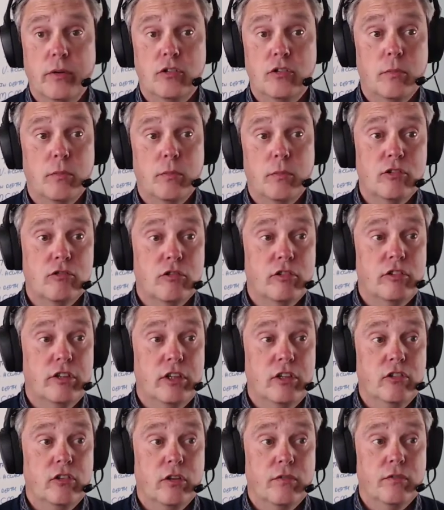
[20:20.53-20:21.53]
into my
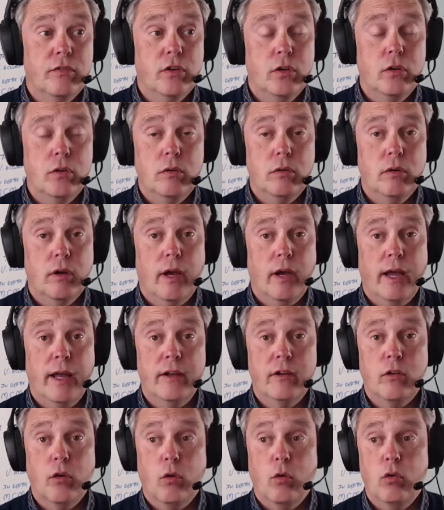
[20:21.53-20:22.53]
strategic view,
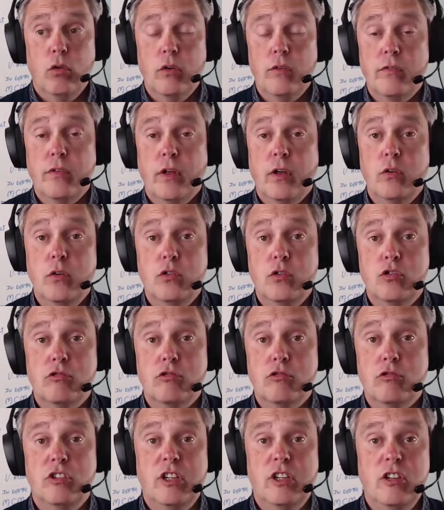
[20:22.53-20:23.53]
and all of those
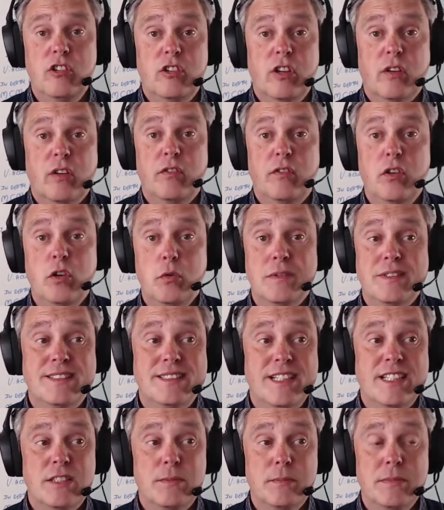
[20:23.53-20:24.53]
strategic view
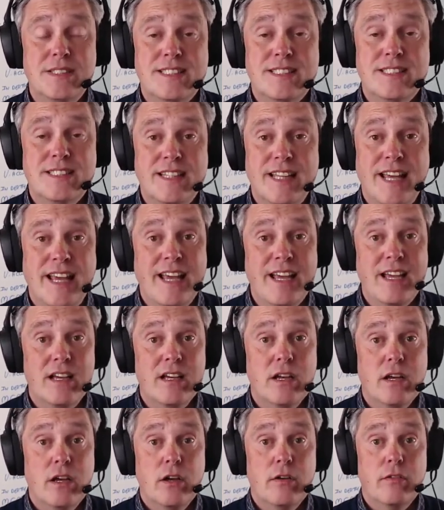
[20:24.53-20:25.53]
assessments are there
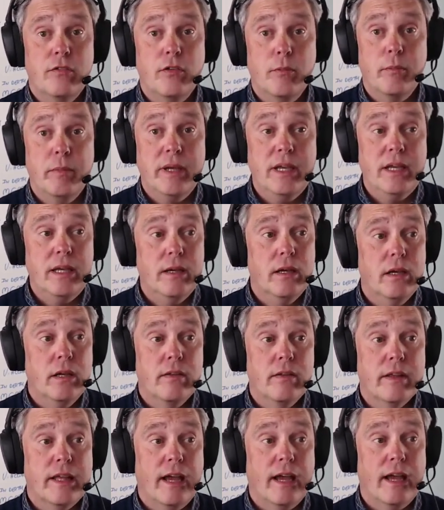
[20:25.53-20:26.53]
for me.
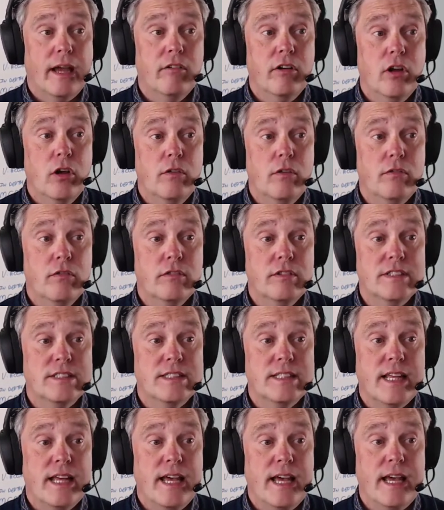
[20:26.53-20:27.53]
The carryover
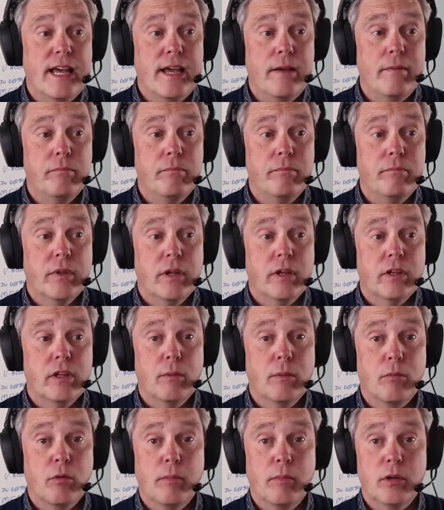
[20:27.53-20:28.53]
is there,
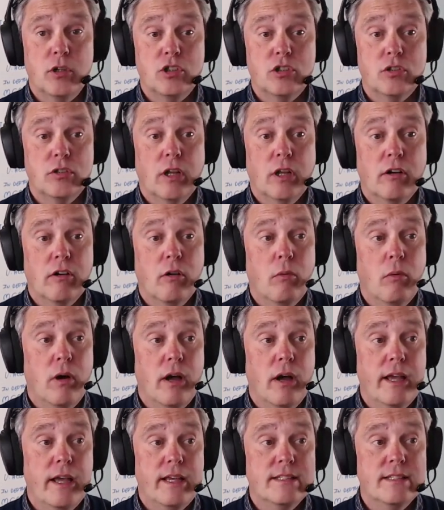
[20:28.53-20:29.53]
the promotional
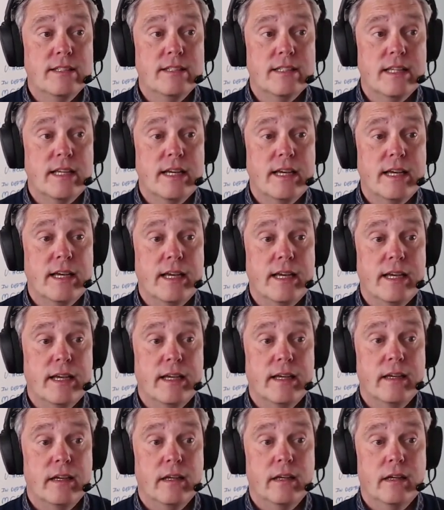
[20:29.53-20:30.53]
ROI is
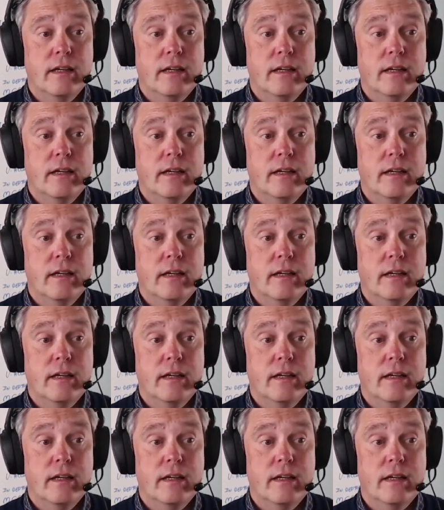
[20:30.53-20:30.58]
there,